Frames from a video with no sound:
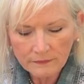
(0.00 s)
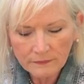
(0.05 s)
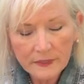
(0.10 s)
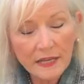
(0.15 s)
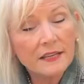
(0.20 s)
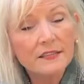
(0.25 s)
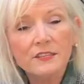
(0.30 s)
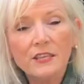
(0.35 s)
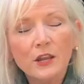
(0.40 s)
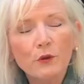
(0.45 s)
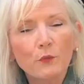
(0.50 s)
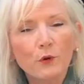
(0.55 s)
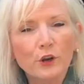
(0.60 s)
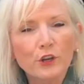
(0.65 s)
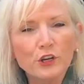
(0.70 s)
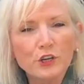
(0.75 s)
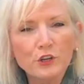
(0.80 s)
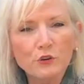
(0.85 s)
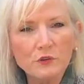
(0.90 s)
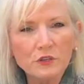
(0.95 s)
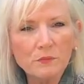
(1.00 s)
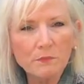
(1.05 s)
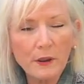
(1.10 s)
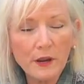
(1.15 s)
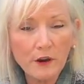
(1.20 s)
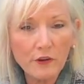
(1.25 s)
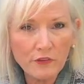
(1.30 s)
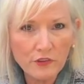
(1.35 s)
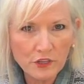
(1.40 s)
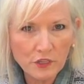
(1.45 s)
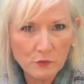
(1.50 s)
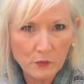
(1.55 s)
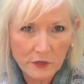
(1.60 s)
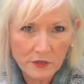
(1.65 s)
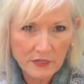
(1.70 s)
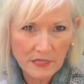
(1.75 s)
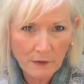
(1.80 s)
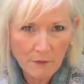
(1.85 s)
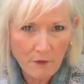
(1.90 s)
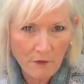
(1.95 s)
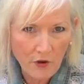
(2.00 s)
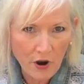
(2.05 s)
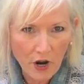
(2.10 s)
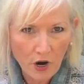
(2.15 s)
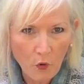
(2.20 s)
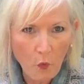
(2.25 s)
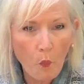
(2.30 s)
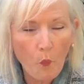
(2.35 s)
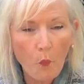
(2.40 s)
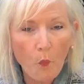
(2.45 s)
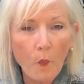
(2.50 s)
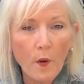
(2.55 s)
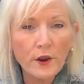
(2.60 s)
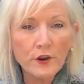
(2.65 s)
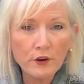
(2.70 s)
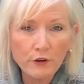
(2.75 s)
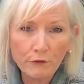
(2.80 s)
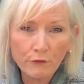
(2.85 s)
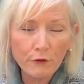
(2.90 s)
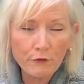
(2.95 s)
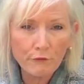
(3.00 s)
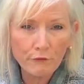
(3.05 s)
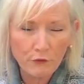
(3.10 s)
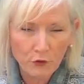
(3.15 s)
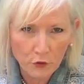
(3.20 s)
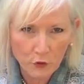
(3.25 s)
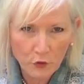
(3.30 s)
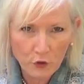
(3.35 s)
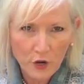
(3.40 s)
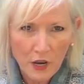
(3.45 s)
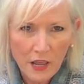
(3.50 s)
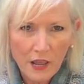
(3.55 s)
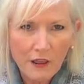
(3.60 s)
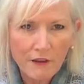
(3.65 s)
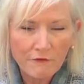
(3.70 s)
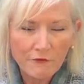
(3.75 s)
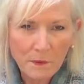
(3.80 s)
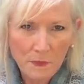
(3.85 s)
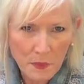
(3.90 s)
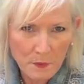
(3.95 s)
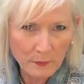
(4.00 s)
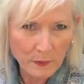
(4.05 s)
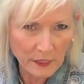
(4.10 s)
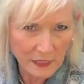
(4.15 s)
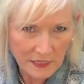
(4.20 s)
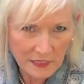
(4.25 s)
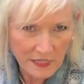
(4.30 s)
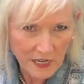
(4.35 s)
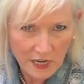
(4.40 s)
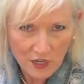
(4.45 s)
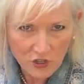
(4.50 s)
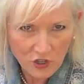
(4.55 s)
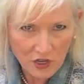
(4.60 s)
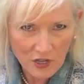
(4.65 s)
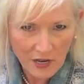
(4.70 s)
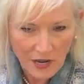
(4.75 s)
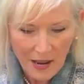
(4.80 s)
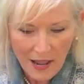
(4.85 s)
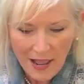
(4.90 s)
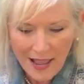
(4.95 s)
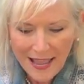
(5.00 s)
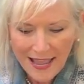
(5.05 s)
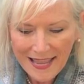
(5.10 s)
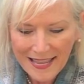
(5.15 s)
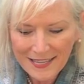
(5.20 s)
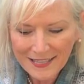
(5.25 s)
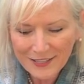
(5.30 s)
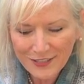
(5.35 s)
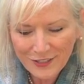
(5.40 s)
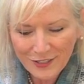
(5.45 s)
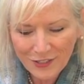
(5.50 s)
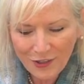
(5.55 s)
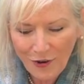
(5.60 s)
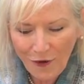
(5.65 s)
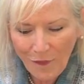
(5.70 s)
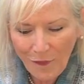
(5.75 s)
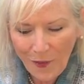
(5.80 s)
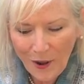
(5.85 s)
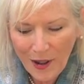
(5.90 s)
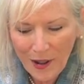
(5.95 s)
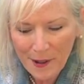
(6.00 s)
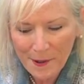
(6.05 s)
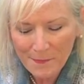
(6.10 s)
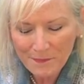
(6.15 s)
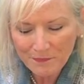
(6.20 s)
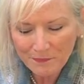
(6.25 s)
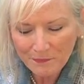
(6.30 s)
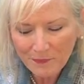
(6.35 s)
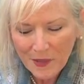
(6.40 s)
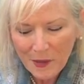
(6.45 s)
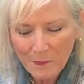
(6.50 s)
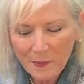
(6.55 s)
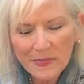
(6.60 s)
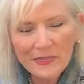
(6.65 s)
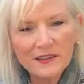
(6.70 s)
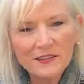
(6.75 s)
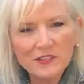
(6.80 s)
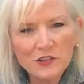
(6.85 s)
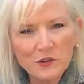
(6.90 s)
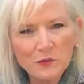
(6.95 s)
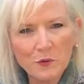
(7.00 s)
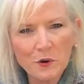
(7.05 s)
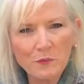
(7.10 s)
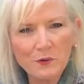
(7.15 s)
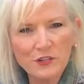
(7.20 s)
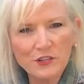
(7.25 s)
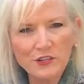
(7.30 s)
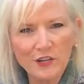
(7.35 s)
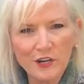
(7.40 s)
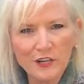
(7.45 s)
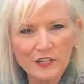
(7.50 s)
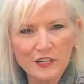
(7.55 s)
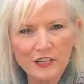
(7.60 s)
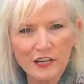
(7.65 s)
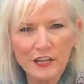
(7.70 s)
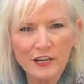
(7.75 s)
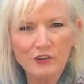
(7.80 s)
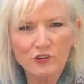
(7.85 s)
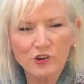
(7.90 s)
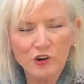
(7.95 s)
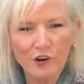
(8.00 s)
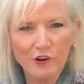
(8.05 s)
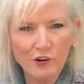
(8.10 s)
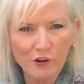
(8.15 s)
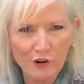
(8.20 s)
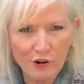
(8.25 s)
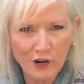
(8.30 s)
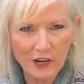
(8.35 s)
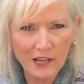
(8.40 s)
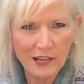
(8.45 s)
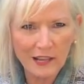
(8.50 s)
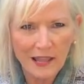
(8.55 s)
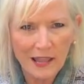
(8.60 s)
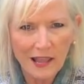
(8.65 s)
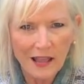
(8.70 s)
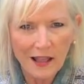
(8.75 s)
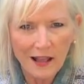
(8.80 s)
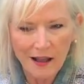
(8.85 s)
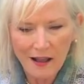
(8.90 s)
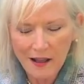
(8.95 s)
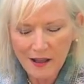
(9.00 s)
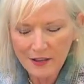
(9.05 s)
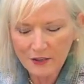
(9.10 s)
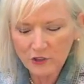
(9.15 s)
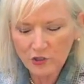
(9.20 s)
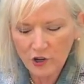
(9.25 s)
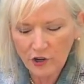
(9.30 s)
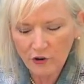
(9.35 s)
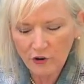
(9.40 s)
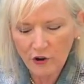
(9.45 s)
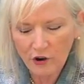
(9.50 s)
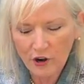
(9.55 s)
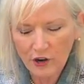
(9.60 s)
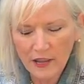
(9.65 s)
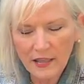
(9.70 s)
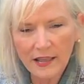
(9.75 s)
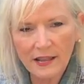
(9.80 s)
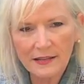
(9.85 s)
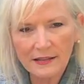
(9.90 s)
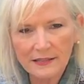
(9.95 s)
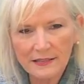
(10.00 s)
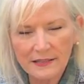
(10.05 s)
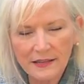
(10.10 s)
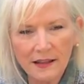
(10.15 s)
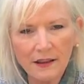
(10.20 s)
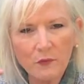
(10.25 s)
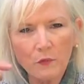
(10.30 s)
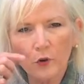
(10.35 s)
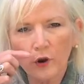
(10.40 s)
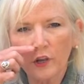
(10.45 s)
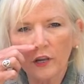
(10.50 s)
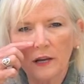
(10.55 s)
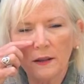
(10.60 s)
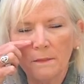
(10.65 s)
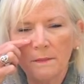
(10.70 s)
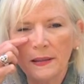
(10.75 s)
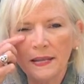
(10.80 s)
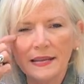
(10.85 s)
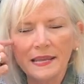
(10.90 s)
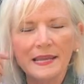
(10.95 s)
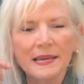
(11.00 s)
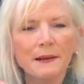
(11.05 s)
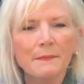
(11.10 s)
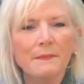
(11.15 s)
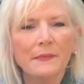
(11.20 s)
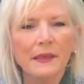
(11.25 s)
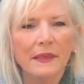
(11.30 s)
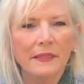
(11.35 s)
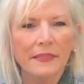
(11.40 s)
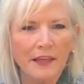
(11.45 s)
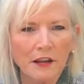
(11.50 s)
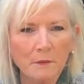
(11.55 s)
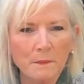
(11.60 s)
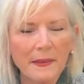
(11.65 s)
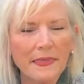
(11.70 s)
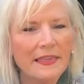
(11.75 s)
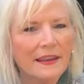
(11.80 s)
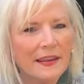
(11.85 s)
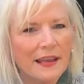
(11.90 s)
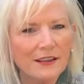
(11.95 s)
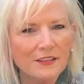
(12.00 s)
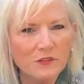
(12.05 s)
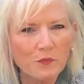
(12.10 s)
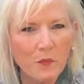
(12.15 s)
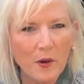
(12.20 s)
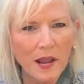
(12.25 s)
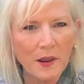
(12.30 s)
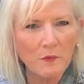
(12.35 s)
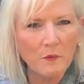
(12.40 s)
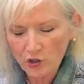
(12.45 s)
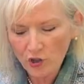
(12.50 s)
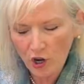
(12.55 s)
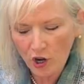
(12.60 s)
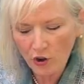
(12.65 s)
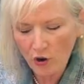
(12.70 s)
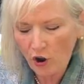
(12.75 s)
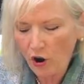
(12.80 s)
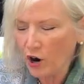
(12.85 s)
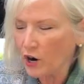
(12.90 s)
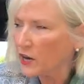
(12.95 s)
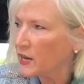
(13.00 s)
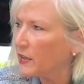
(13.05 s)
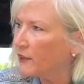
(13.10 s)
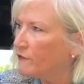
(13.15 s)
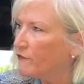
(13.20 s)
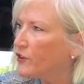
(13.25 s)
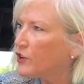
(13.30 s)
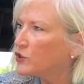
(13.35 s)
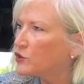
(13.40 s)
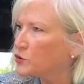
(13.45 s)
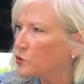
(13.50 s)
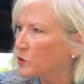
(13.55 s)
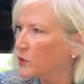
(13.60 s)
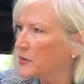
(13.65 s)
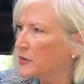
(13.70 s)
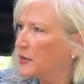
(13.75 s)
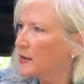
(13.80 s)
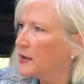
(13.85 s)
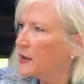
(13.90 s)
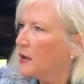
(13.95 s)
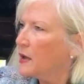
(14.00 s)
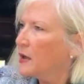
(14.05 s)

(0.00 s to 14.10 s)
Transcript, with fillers: next thing we're going to do is pair this with some of our wonderful food from the plantation. And so But this is where we start today, John Harding. John Harding had a son. We're going to meet him. That'll be the next wine. John Harding eventually,